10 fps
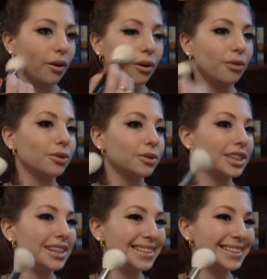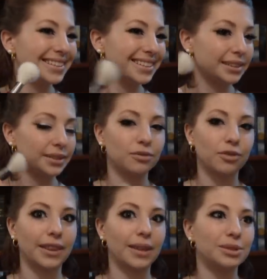of your cheeks.
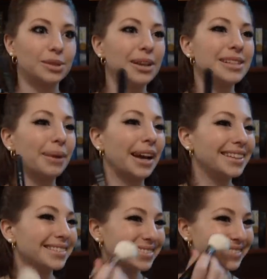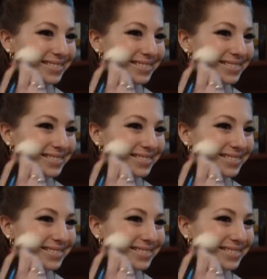Find them just by smiling,